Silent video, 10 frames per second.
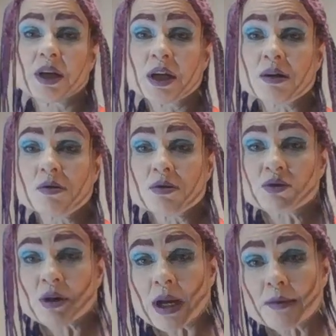and glue
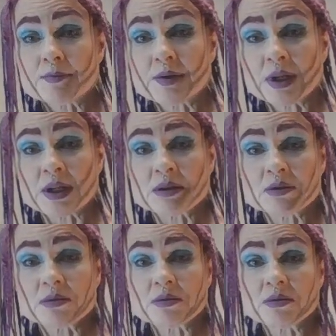trapped
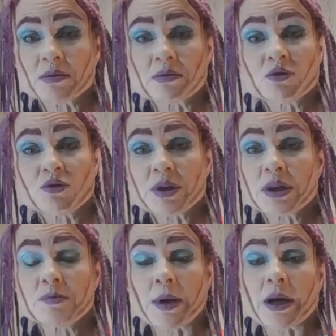and
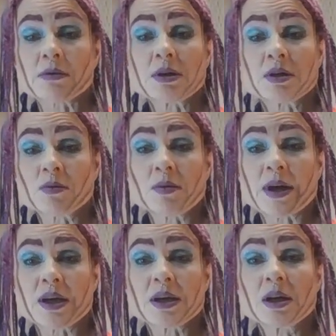treated badly the
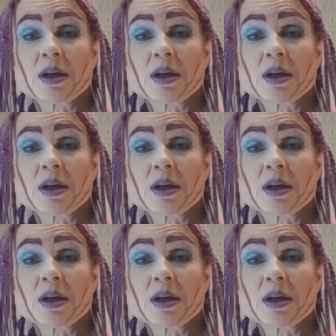way